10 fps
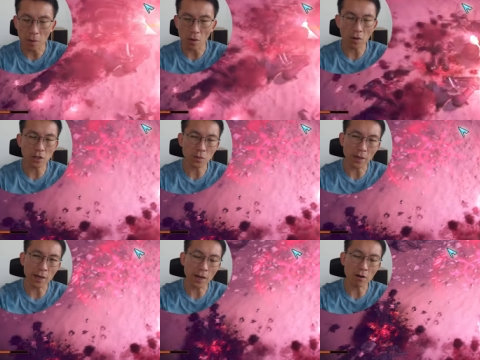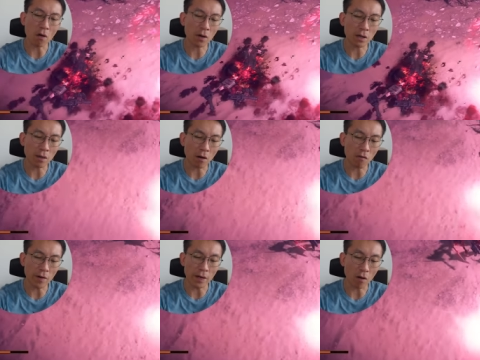paused when I log
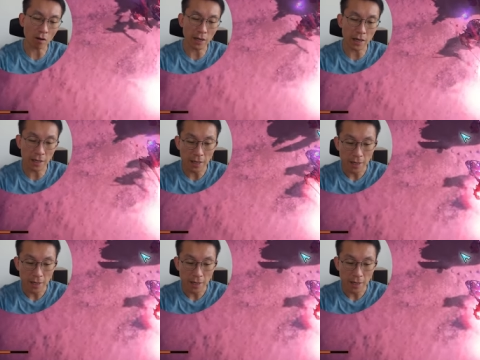off and log in.